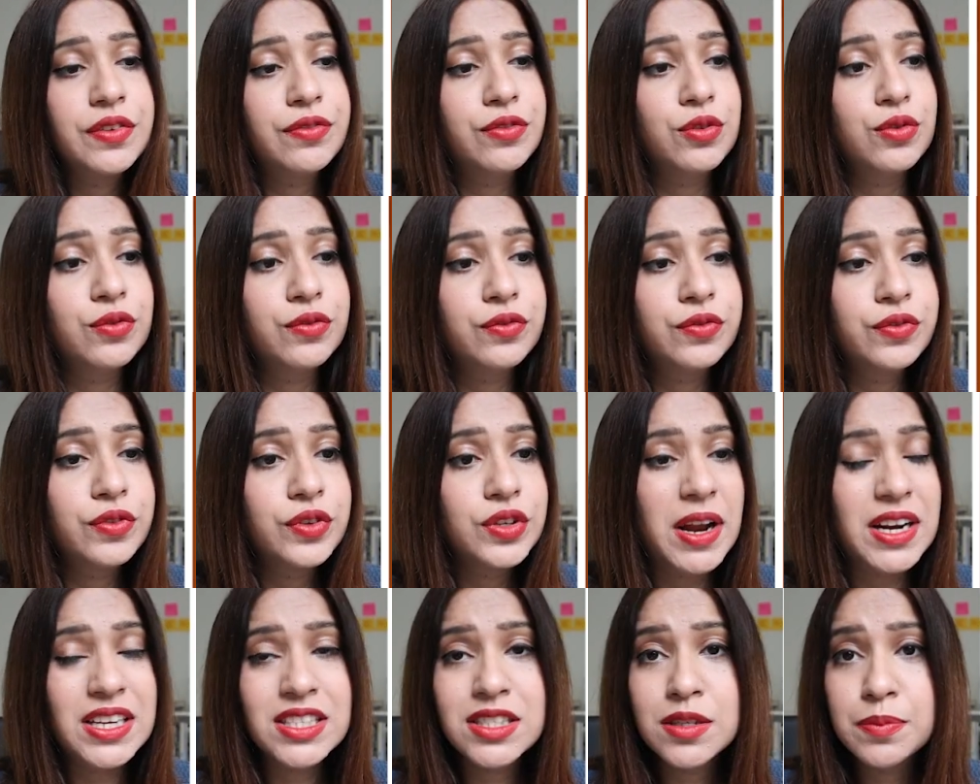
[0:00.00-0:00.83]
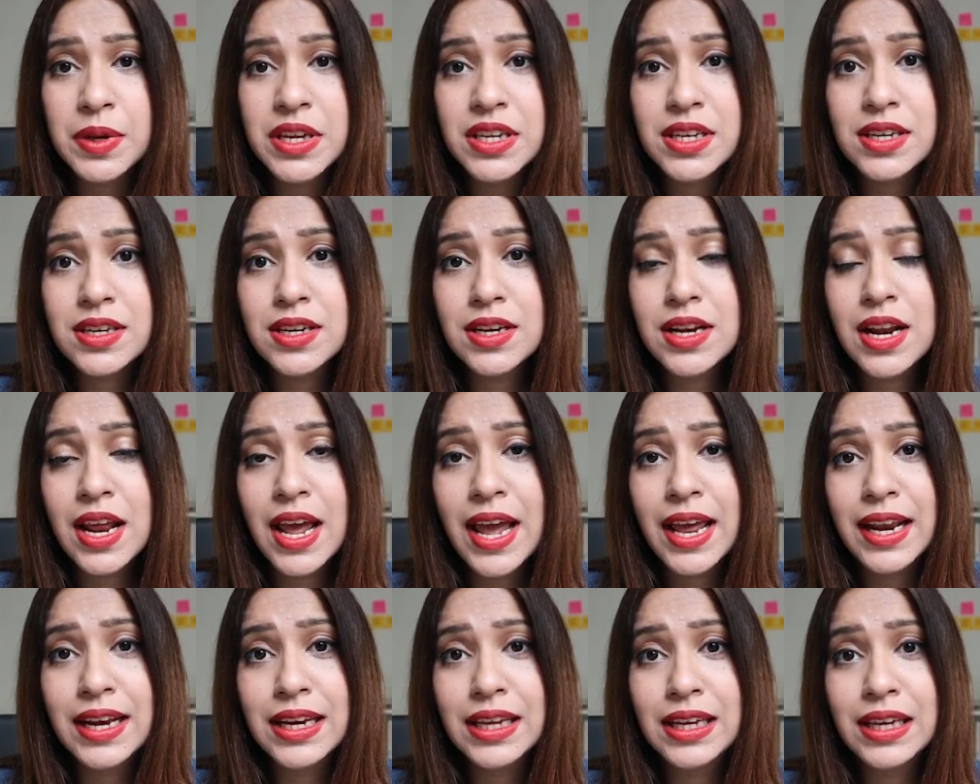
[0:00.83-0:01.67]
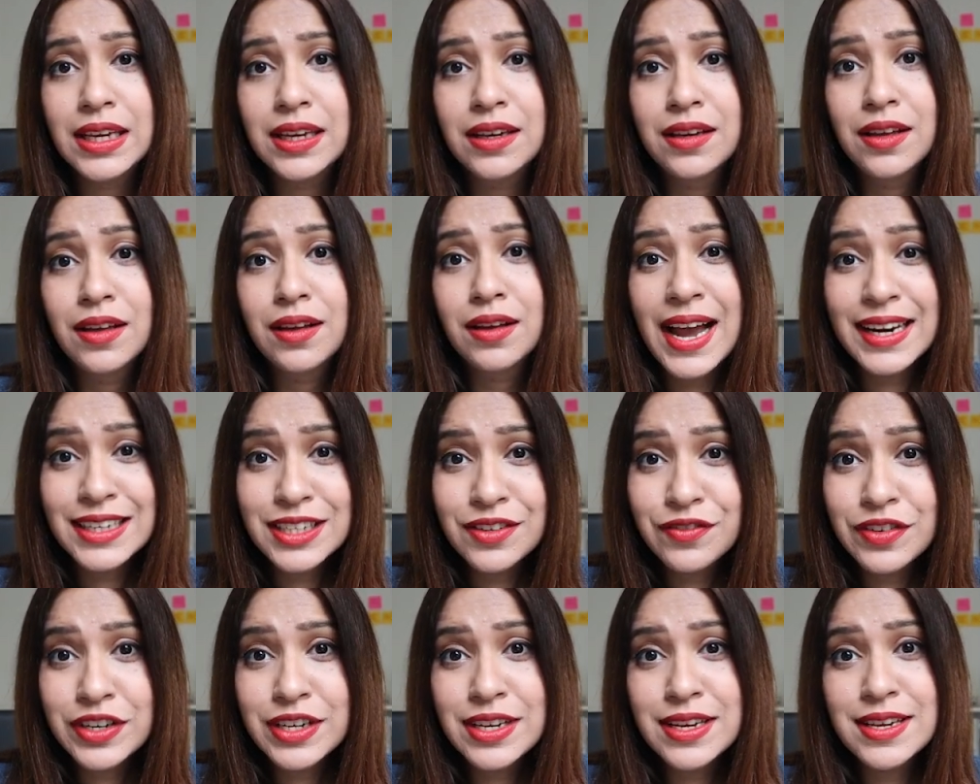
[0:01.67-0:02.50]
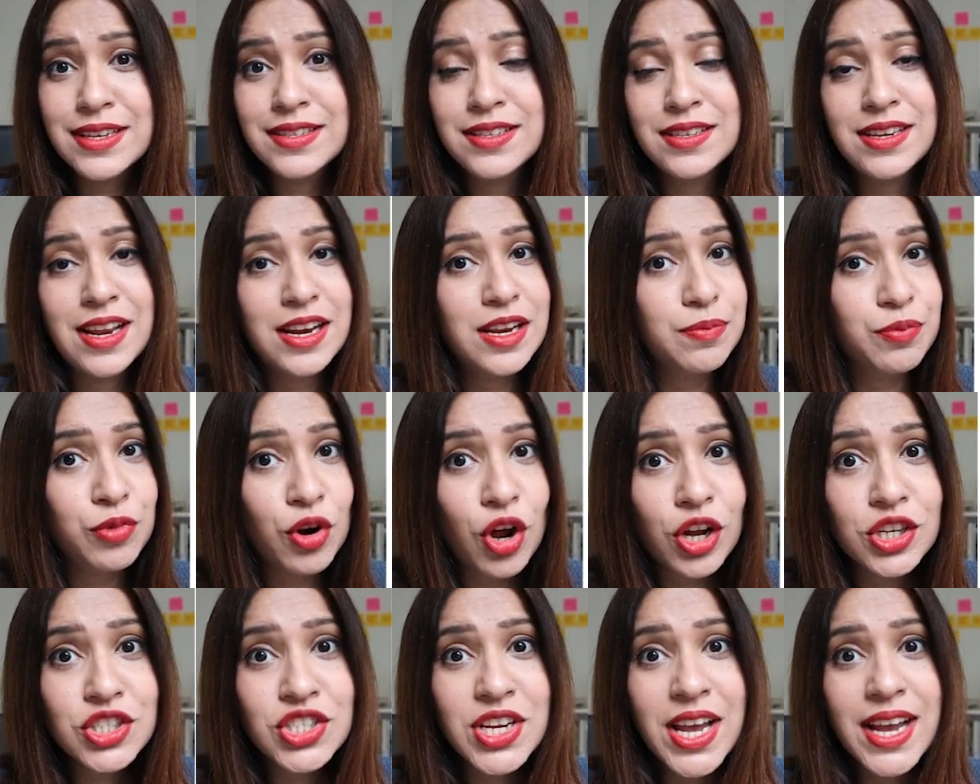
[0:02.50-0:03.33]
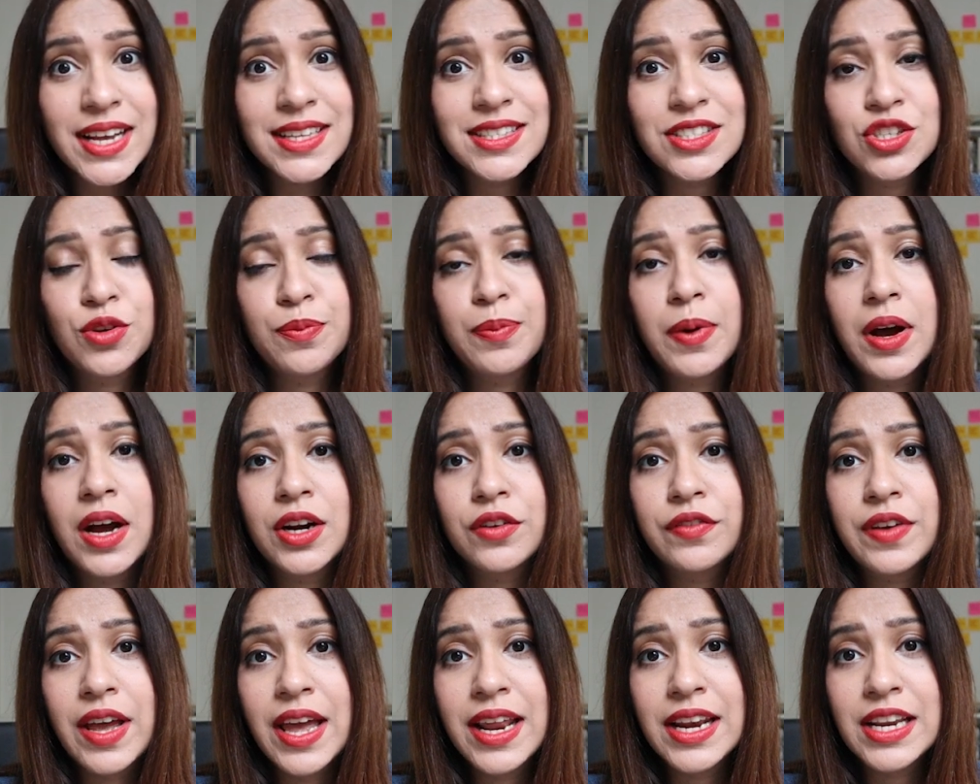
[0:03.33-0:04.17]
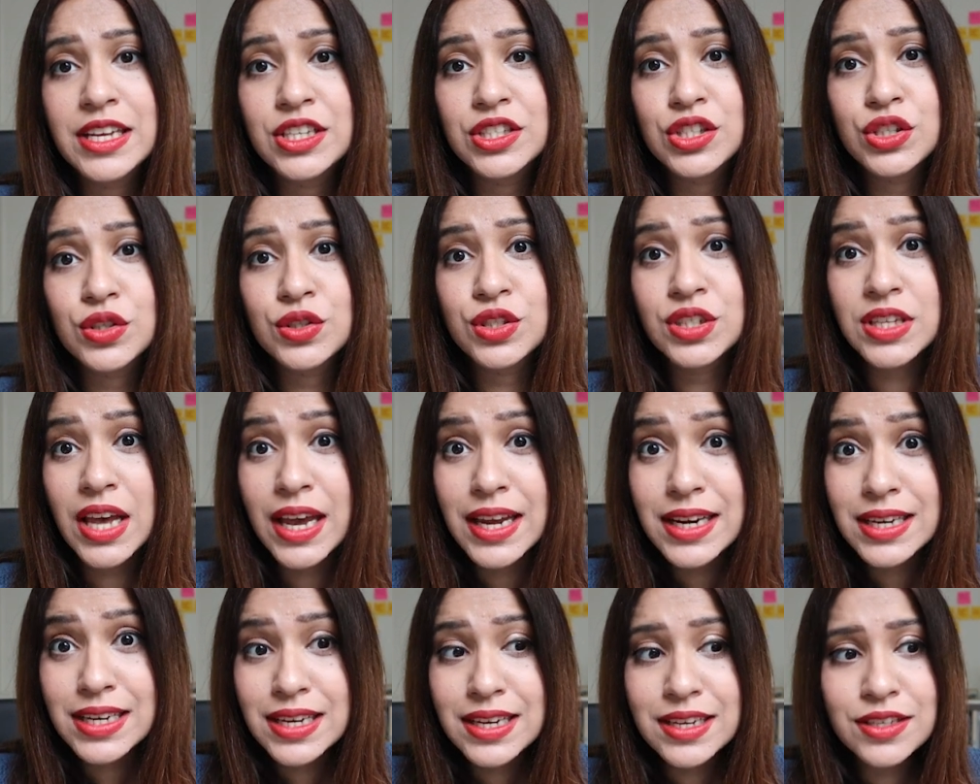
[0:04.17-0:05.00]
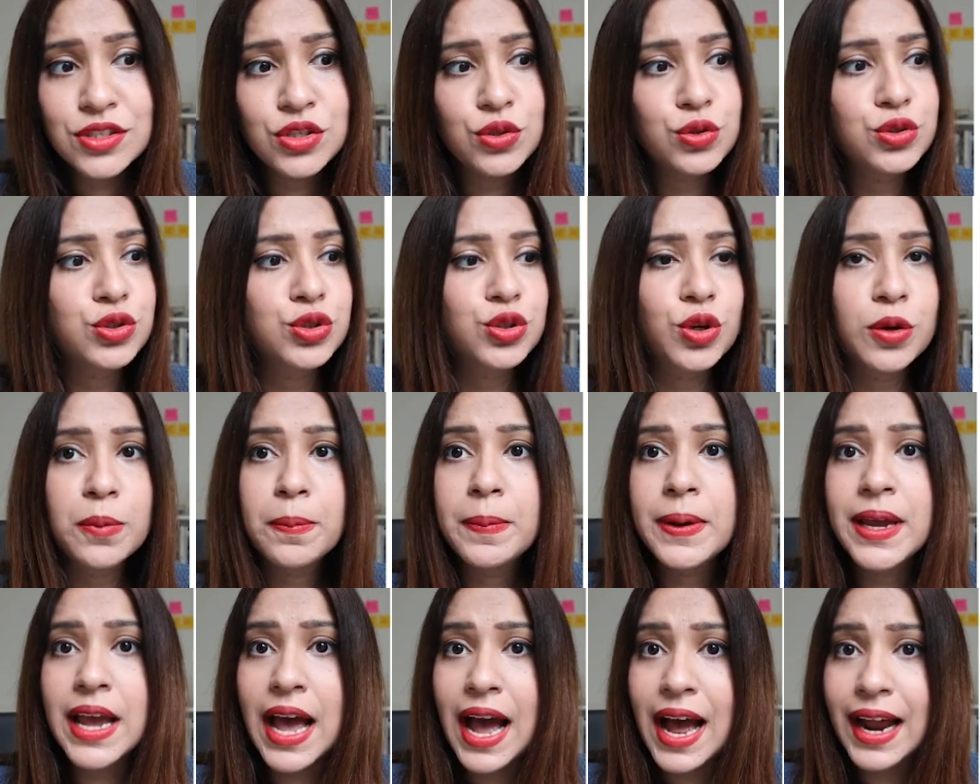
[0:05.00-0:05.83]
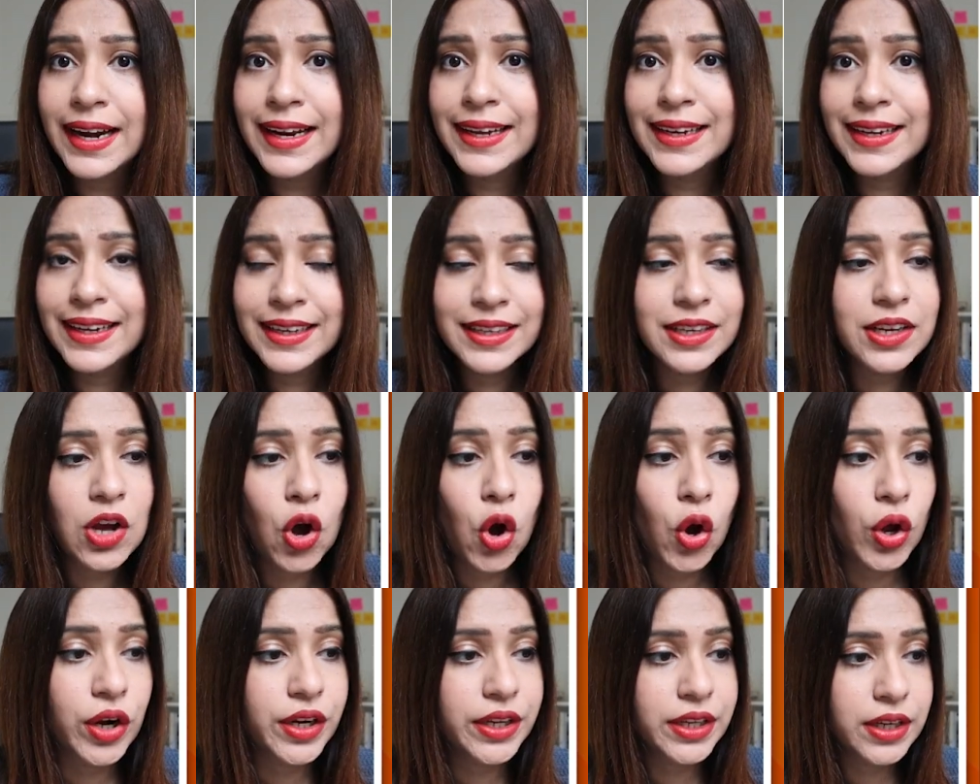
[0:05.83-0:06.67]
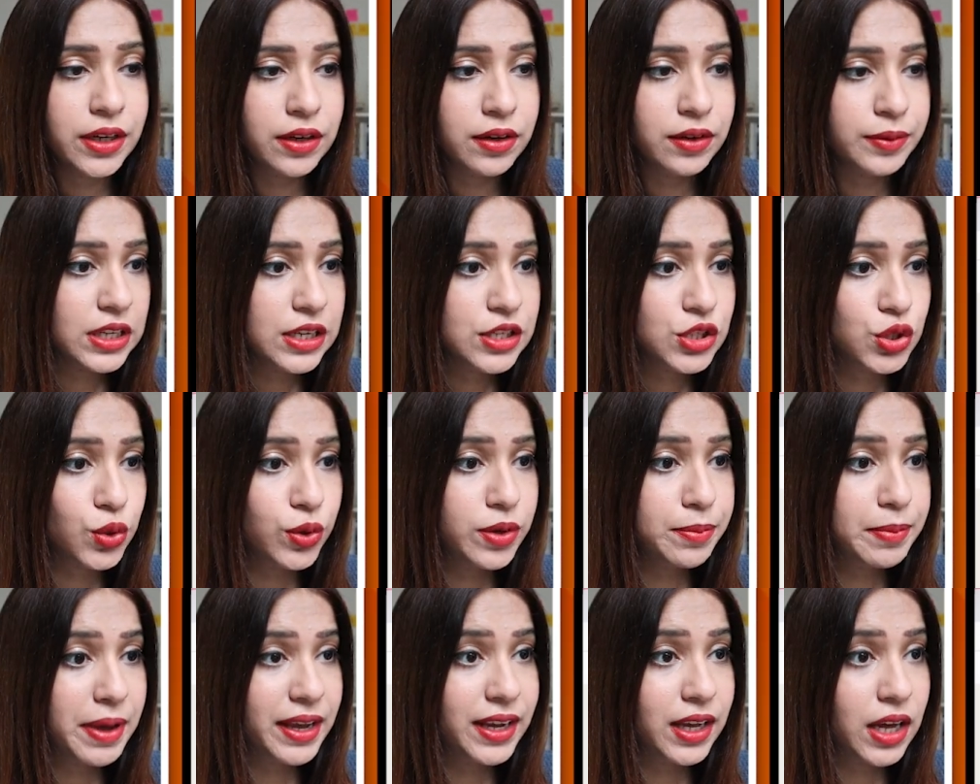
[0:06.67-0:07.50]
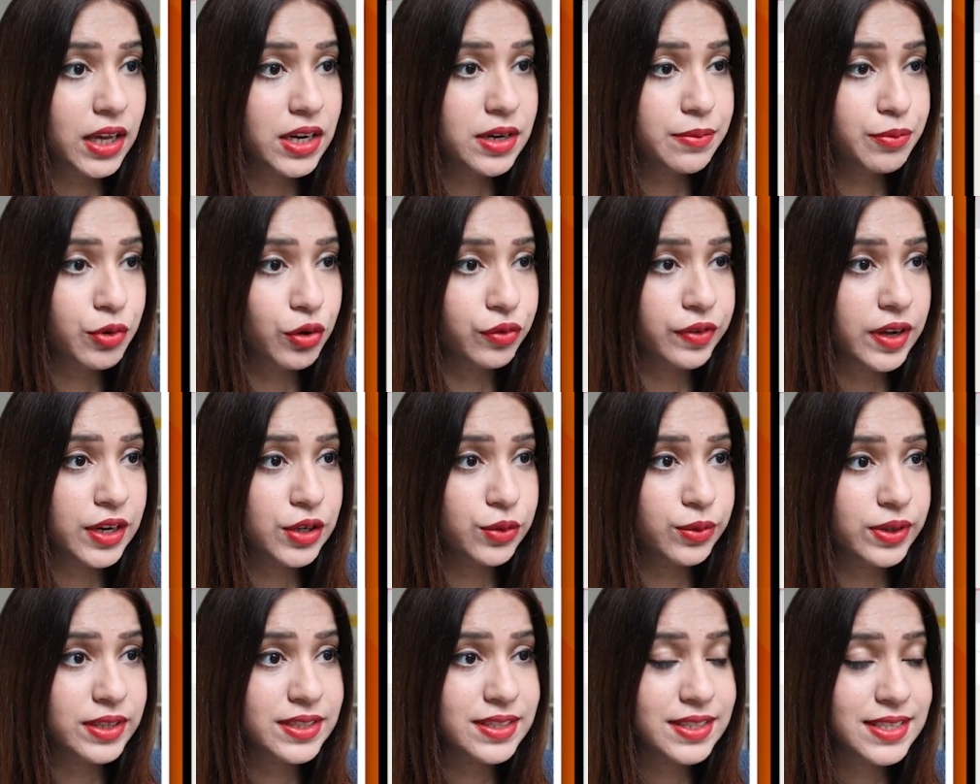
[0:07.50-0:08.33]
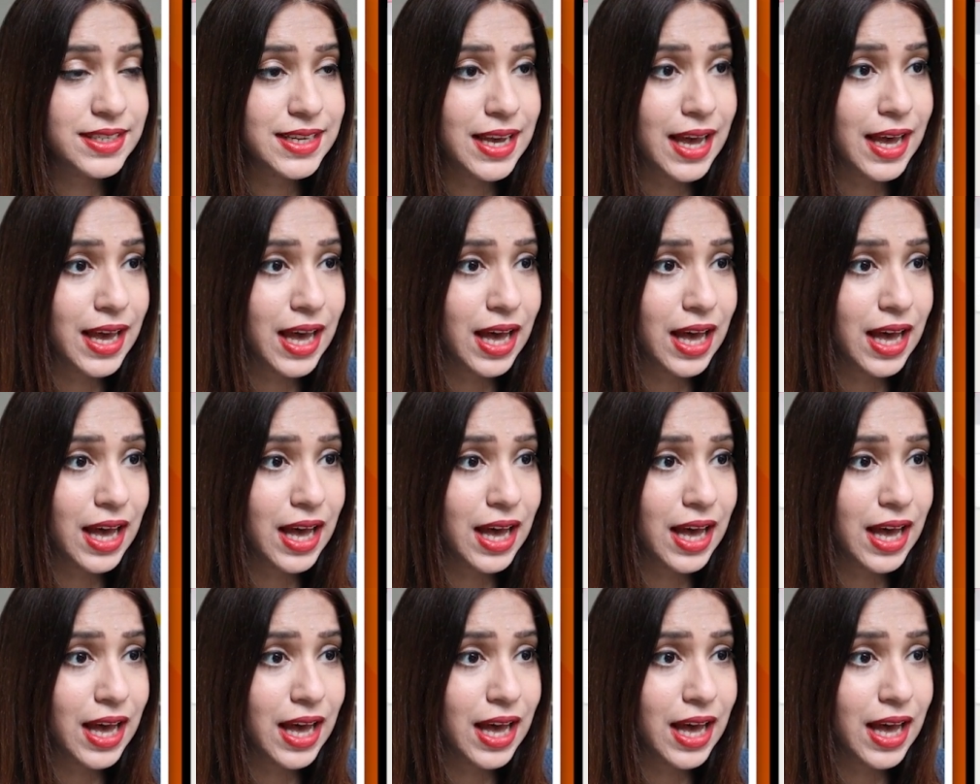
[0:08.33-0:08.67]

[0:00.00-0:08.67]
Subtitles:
If you've participated in any activities, in any projects, you're part of any societies, you should be adding it on here. So in my current profile, you can see I